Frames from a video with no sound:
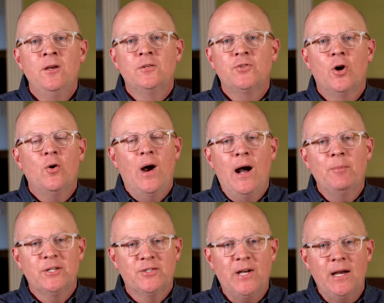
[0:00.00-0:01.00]
So I'm
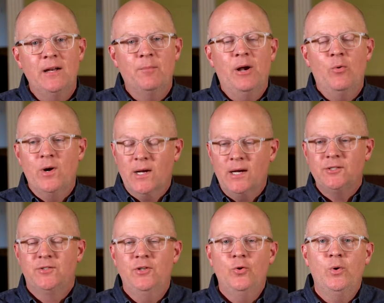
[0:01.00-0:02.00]
excited about what
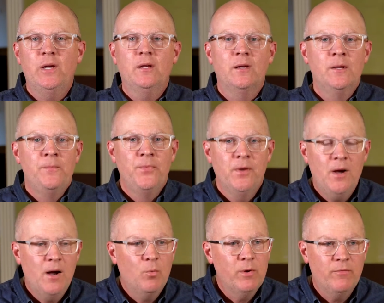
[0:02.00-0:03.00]
God's doing.
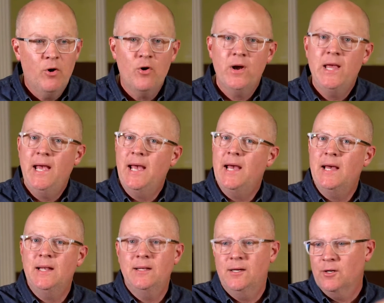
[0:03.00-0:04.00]
We've already
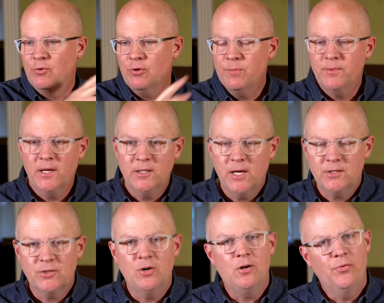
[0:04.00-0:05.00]
had a group that
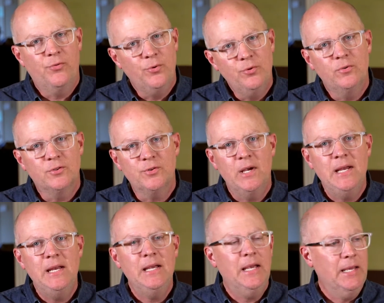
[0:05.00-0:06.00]
has gone through the
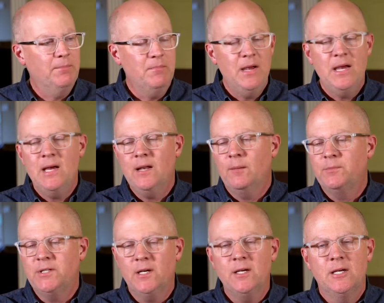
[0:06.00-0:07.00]
training, and man, I'm
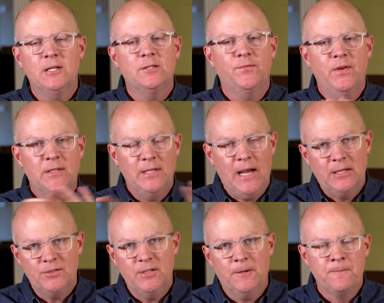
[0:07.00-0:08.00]
telling you, it is
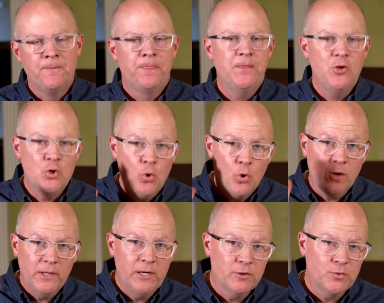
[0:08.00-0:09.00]
fantastic. Your
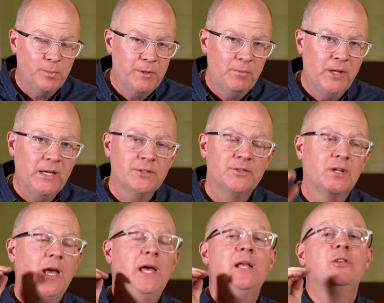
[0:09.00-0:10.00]
leaders will be blessed
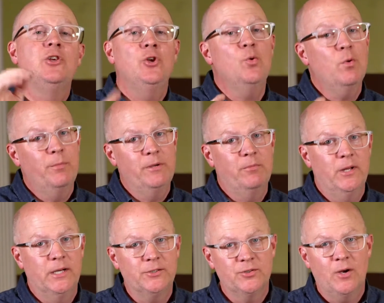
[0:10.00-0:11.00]
and you will be
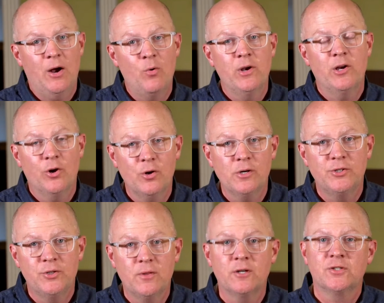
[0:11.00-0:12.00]
blessed. So I want to encourage you.